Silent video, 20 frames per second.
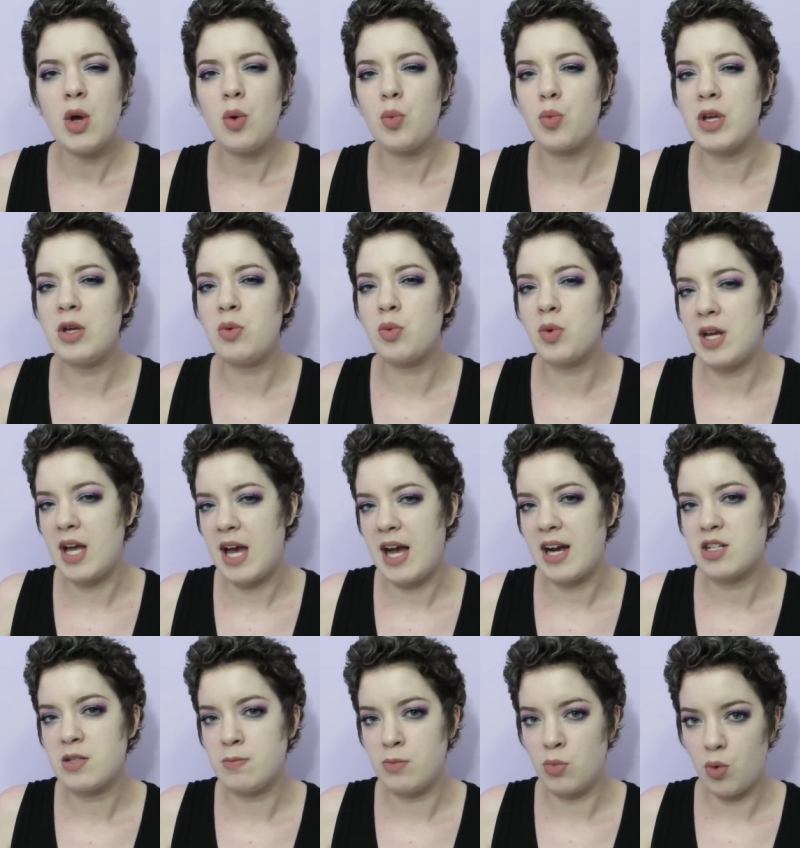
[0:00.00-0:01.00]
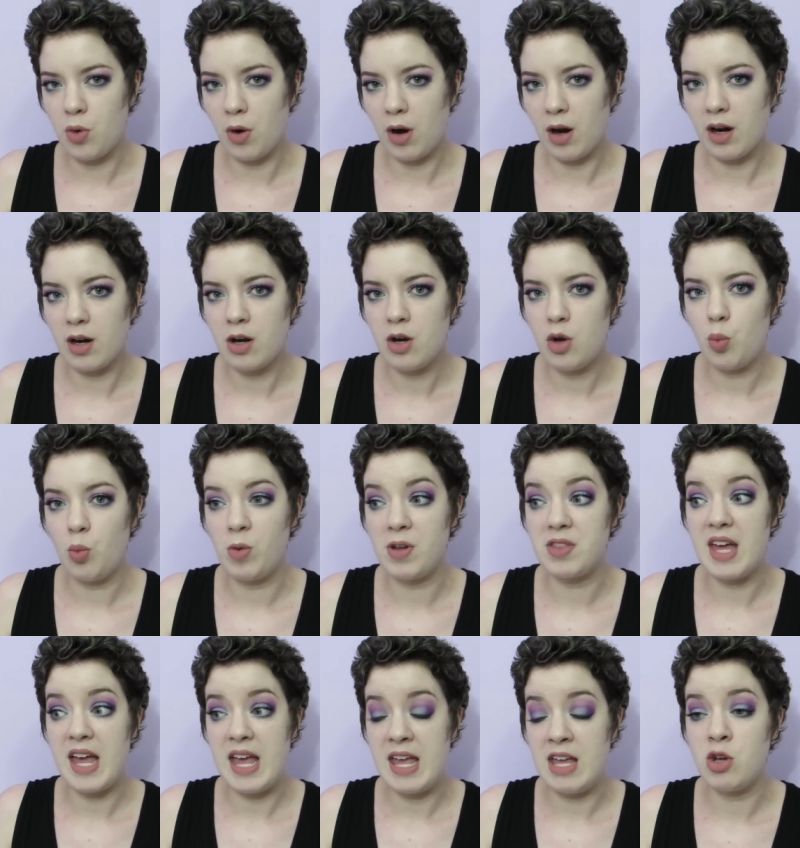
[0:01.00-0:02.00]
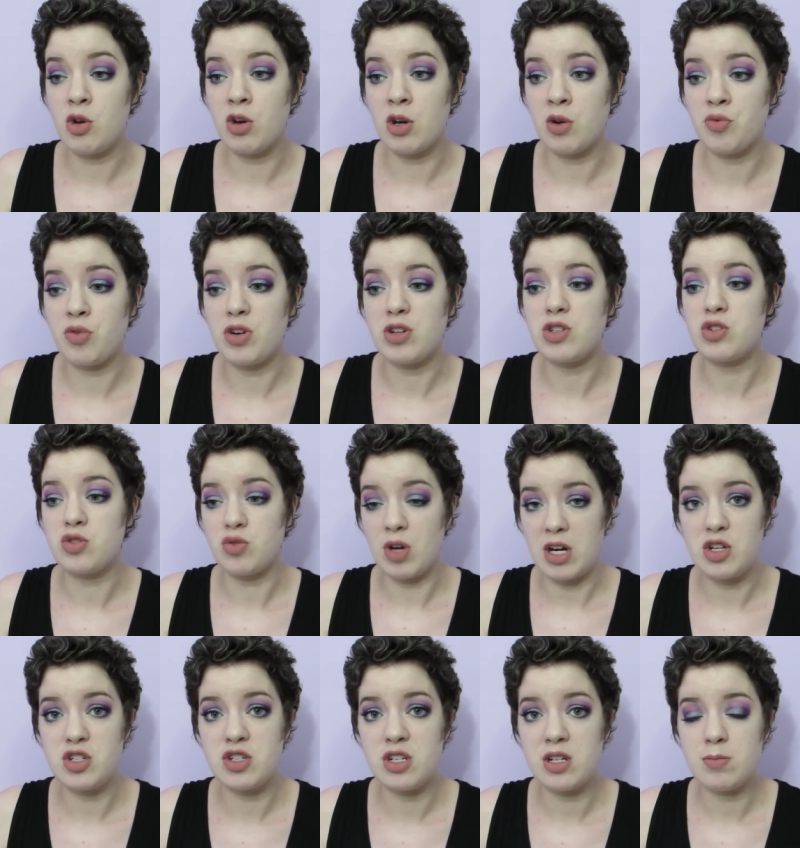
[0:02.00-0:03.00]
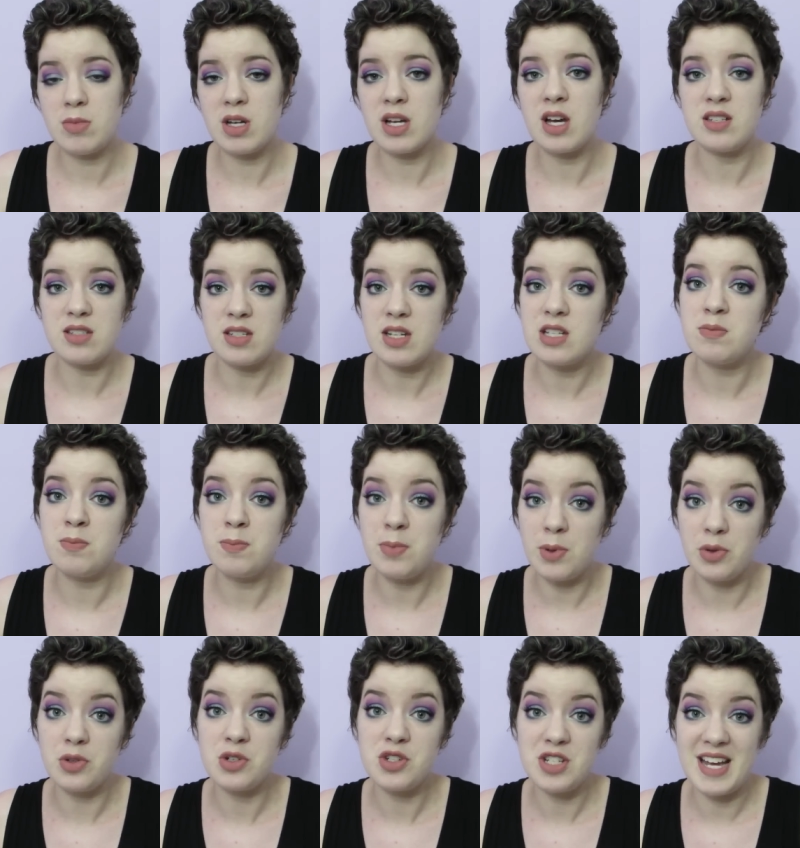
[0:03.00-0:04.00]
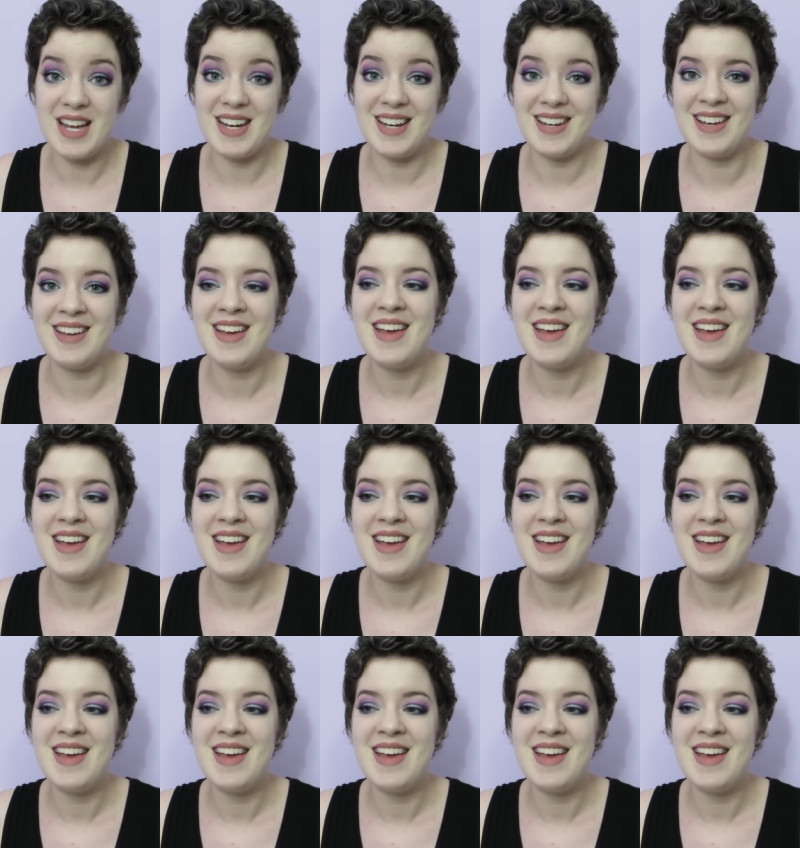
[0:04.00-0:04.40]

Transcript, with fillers: we react more with anger and frustration because it is bullshit,